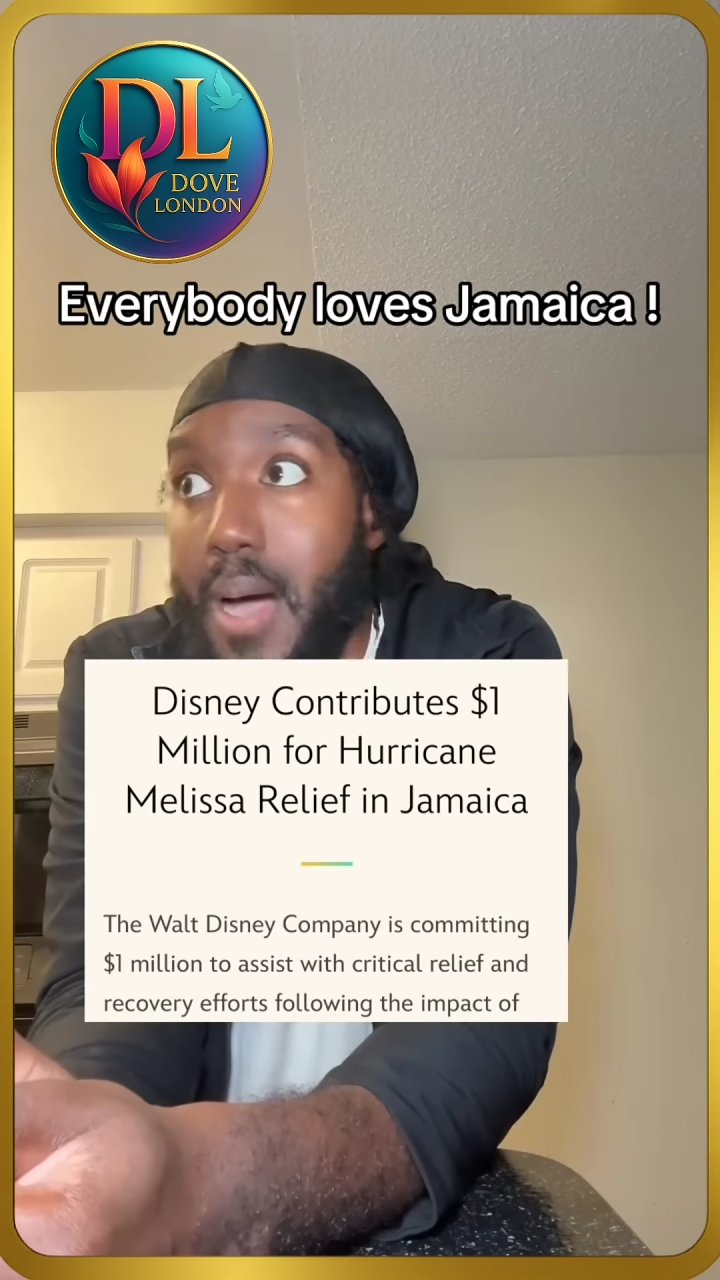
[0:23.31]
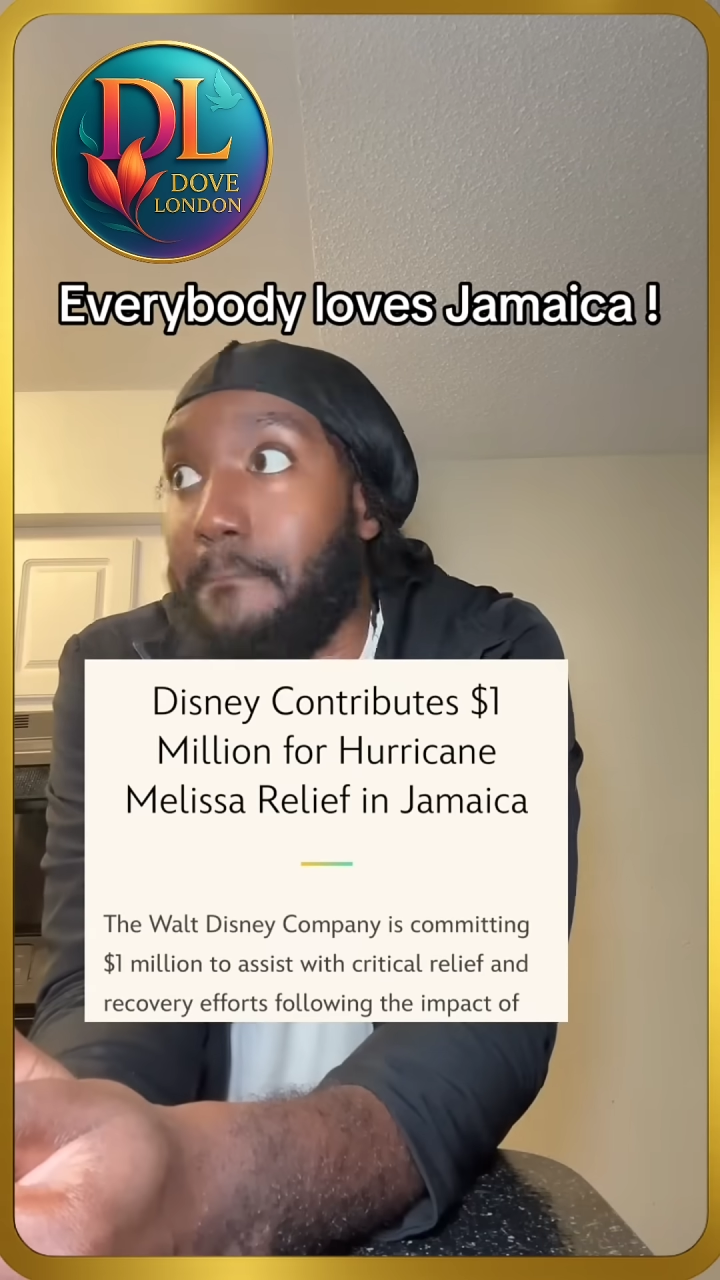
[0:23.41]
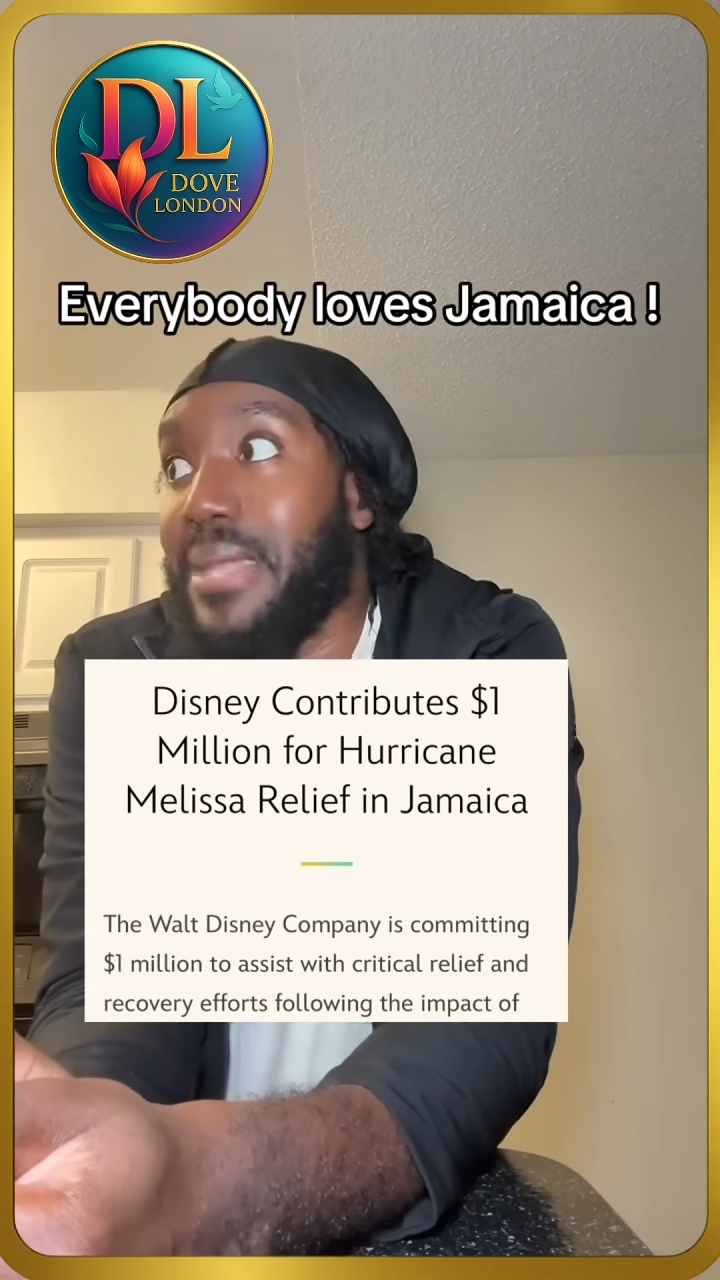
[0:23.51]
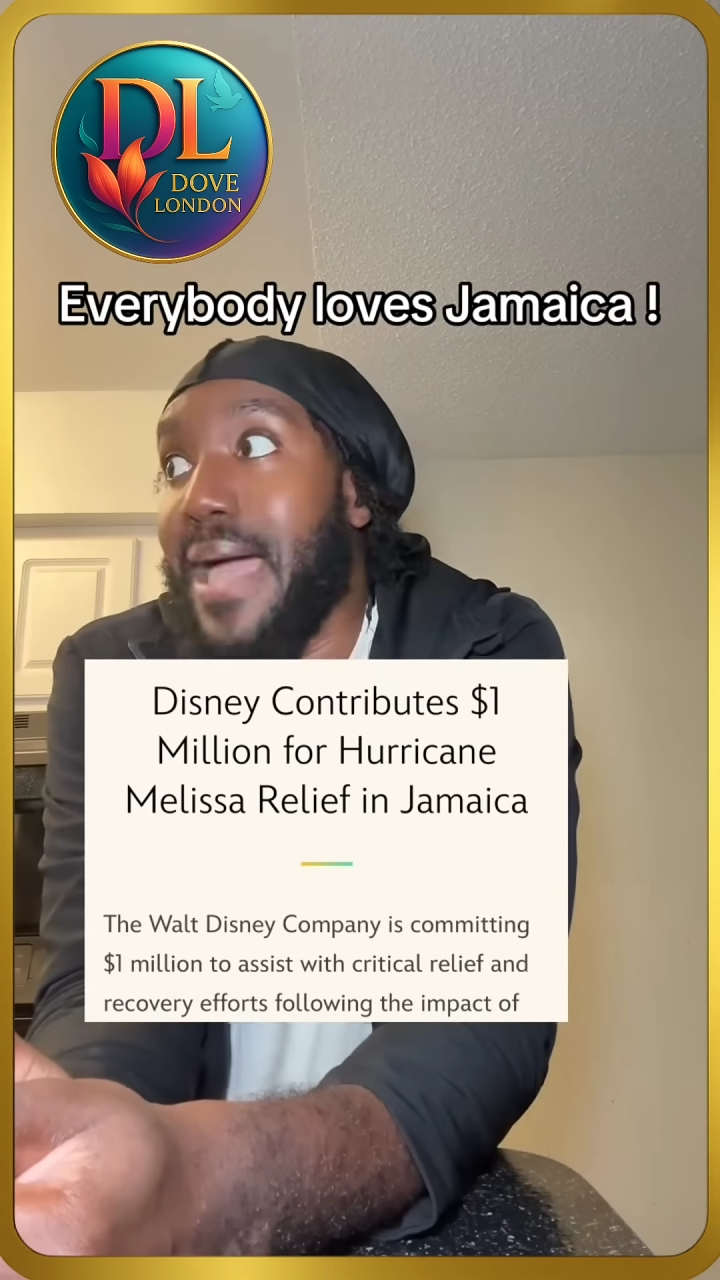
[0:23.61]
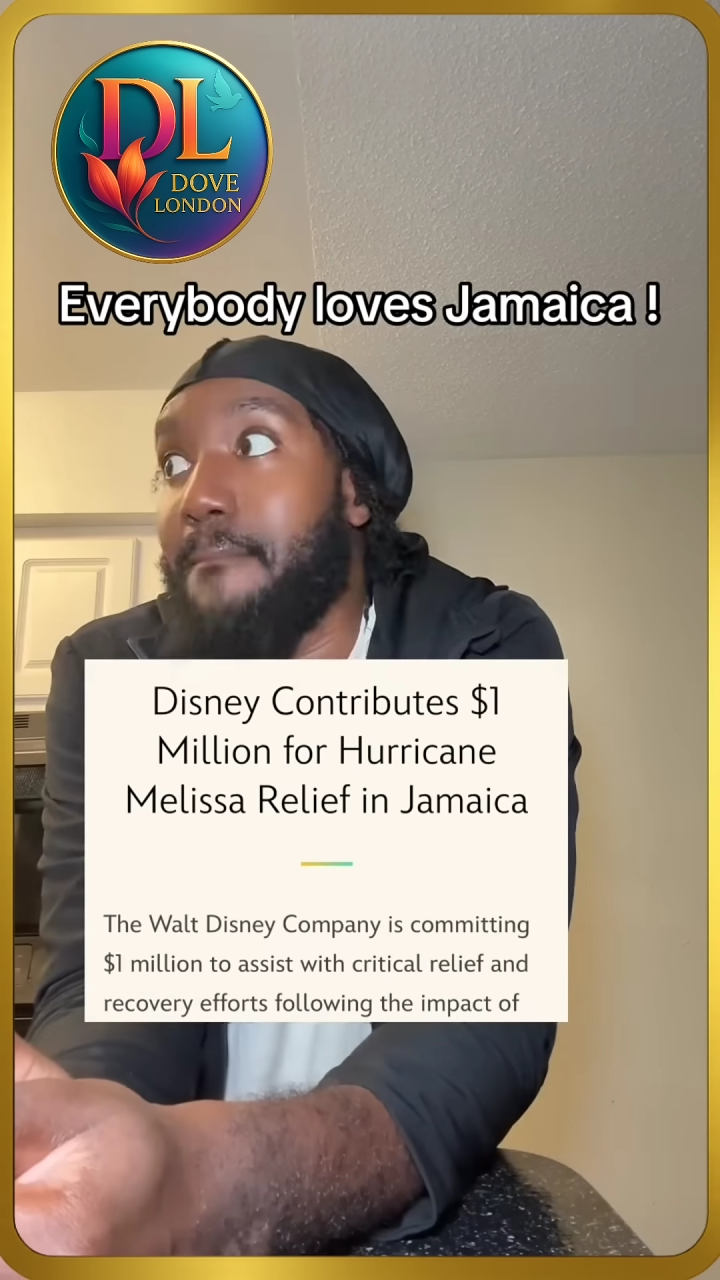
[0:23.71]

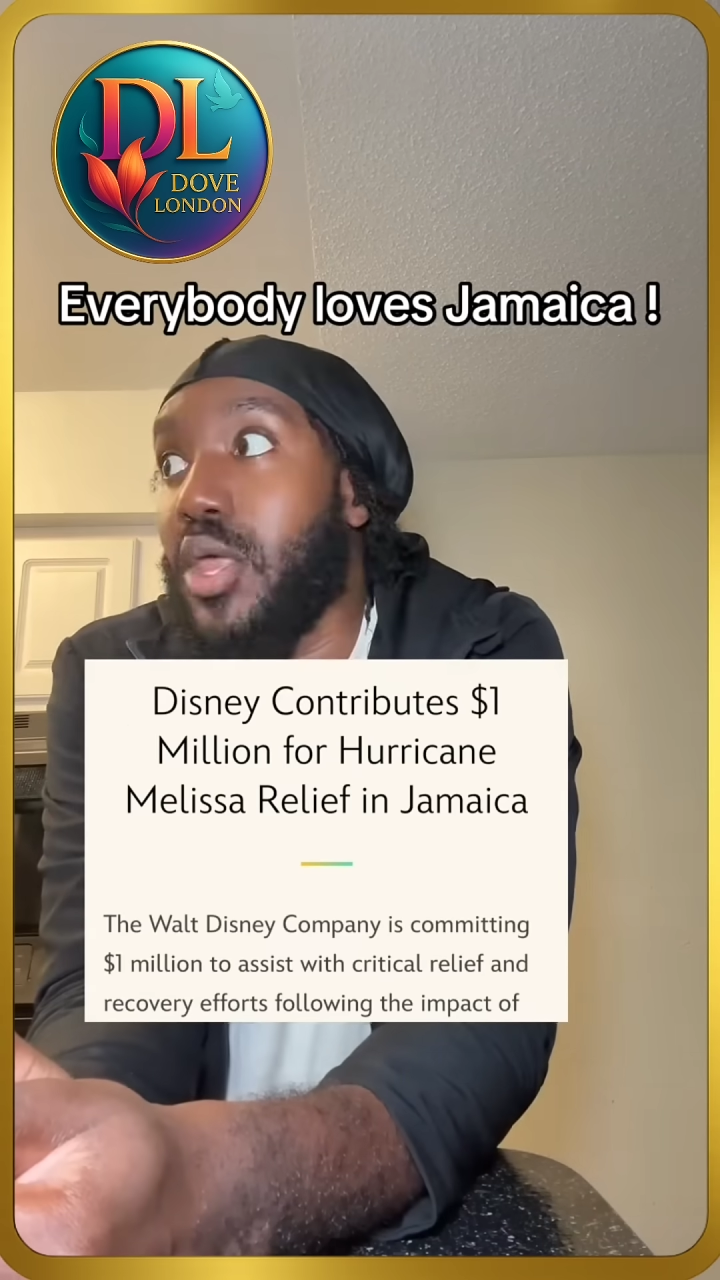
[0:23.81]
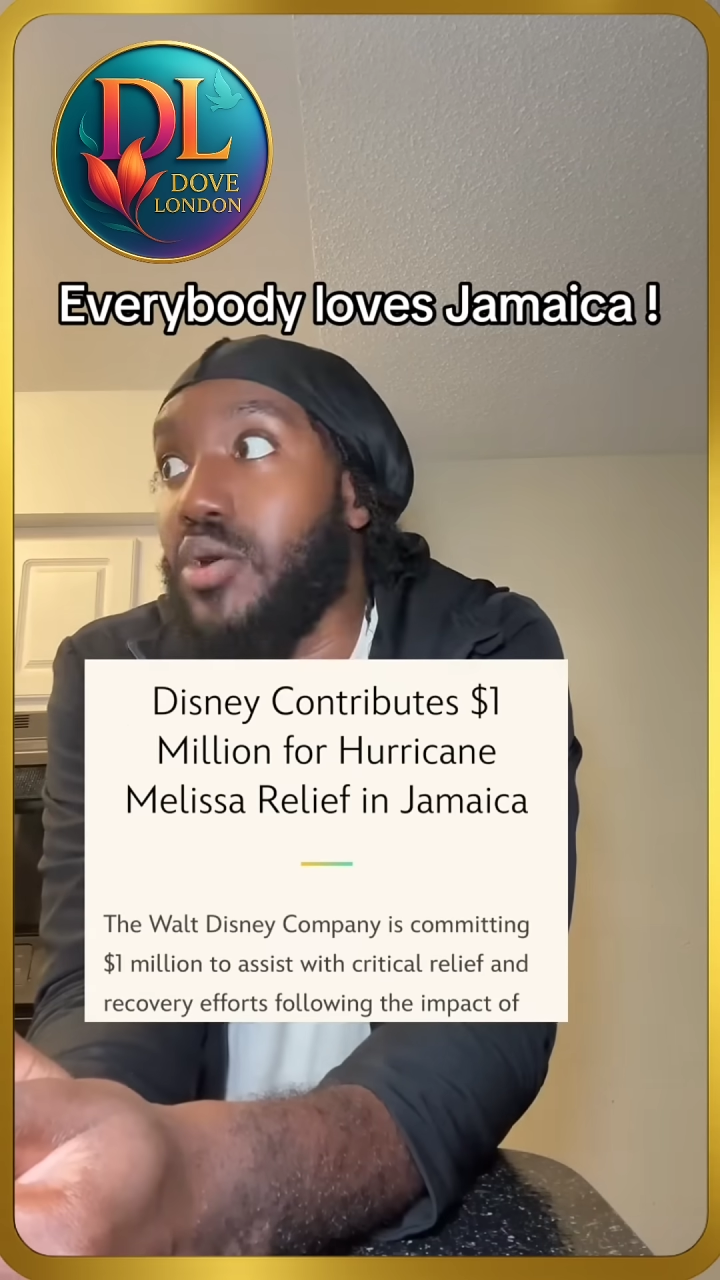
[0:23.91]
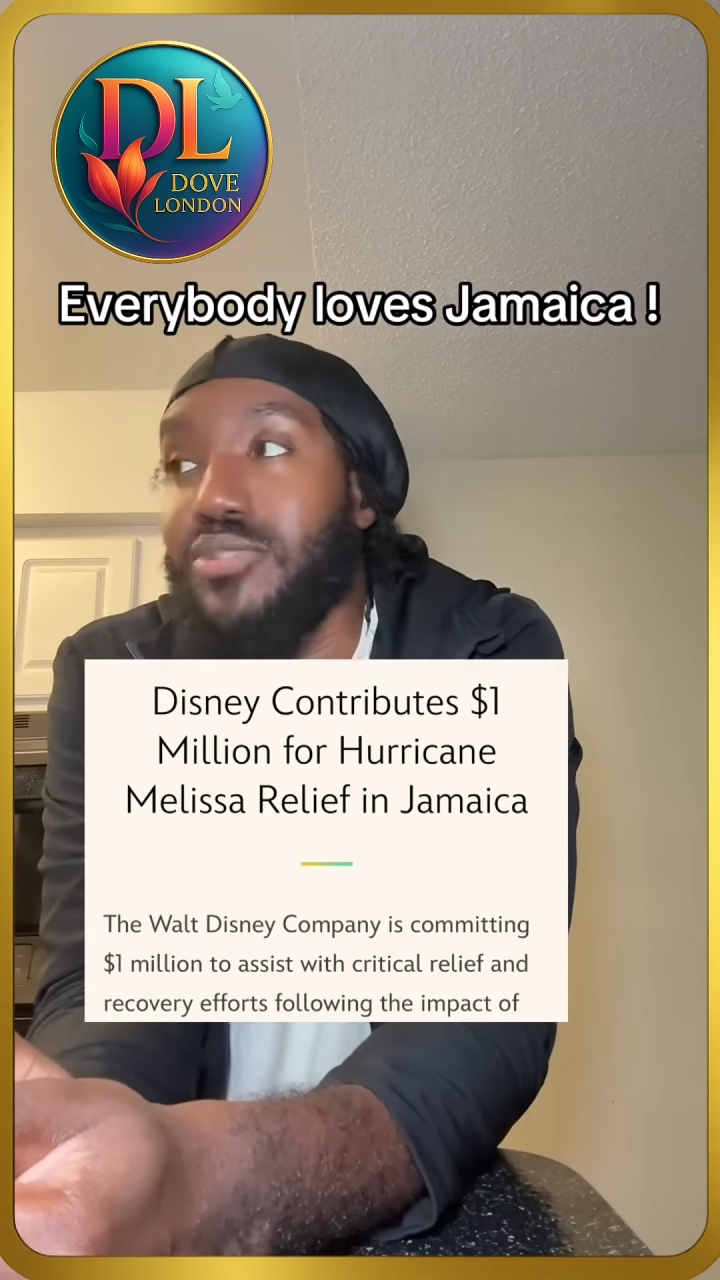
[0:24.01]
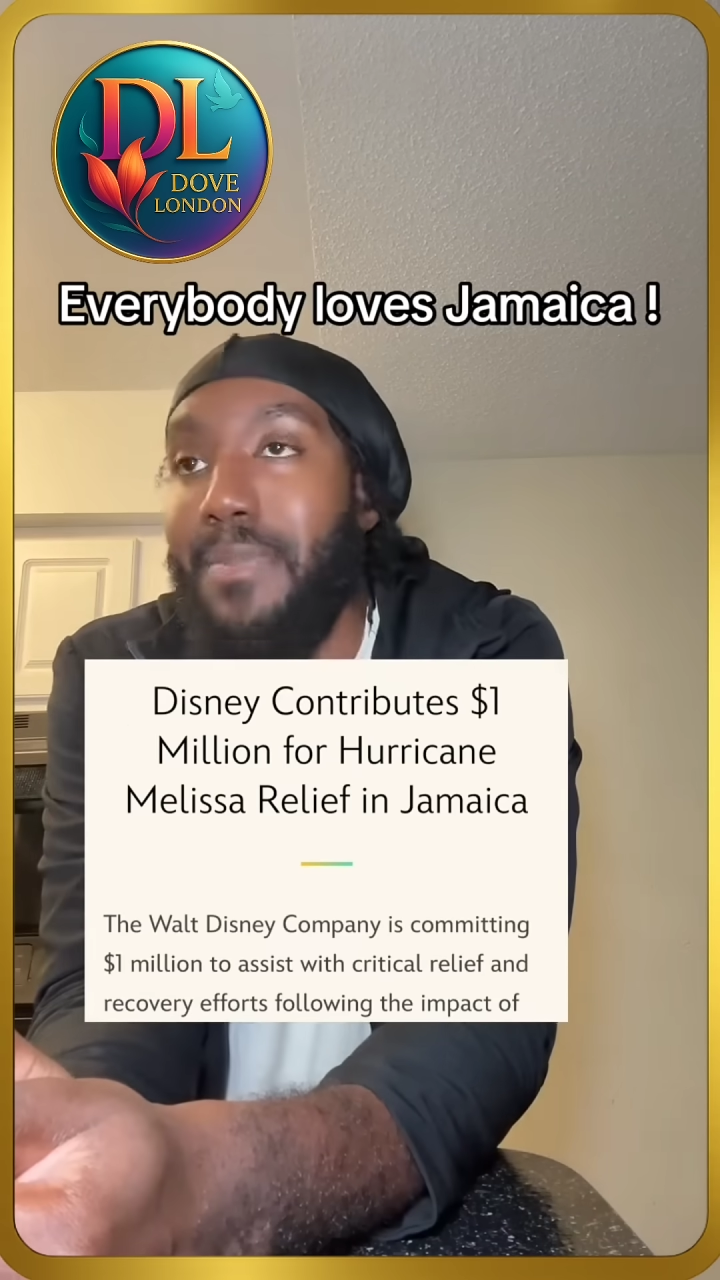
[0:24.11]
like blows